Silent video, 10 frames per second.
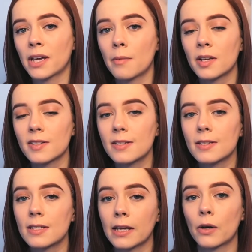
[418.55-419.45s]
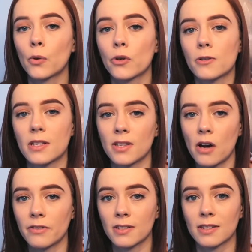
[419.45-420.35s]
becoming season ticket holders is
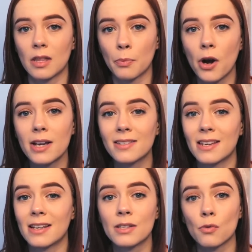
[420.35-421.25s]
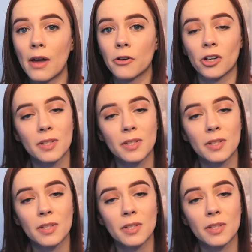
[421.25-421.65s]
obviously the price. It is rather